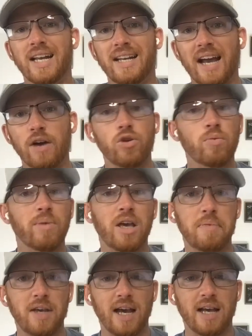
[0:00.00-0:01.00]
Now, you
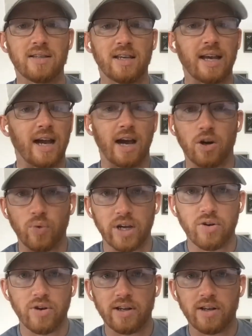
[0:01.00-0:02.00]
may be asking, how do I
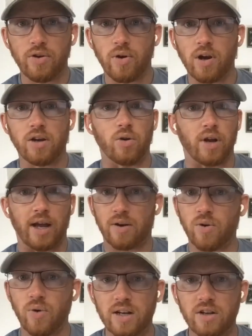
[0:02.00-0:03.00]
create a QR code? I
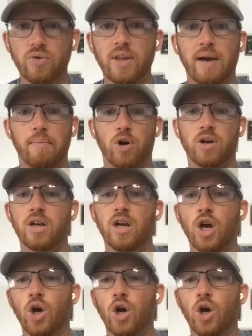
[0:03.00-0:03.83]
don't know how to do that, Mark.